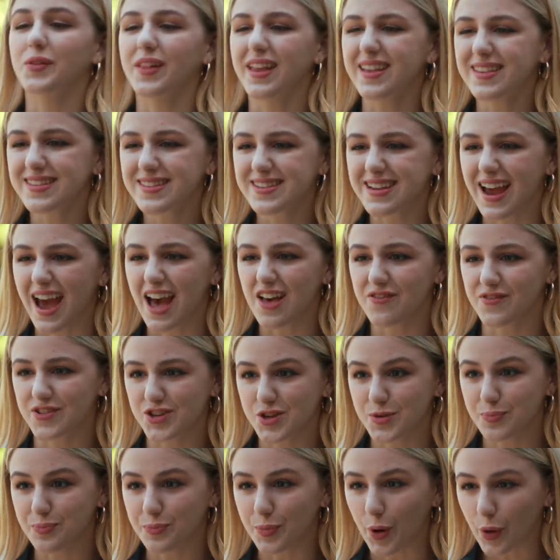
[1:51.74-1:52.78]
So let's dive
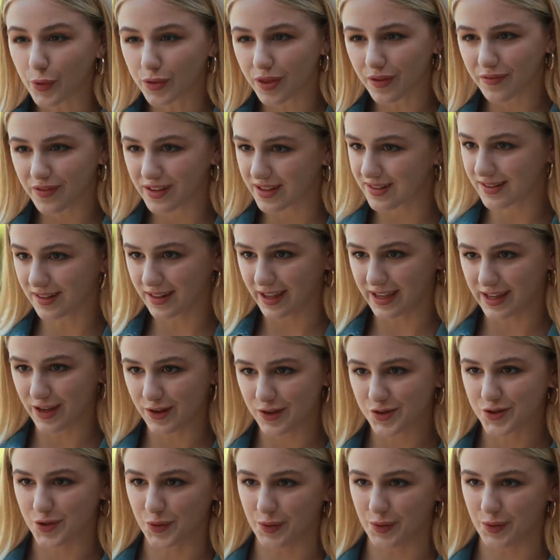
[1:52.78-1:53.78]
into both of these ladies'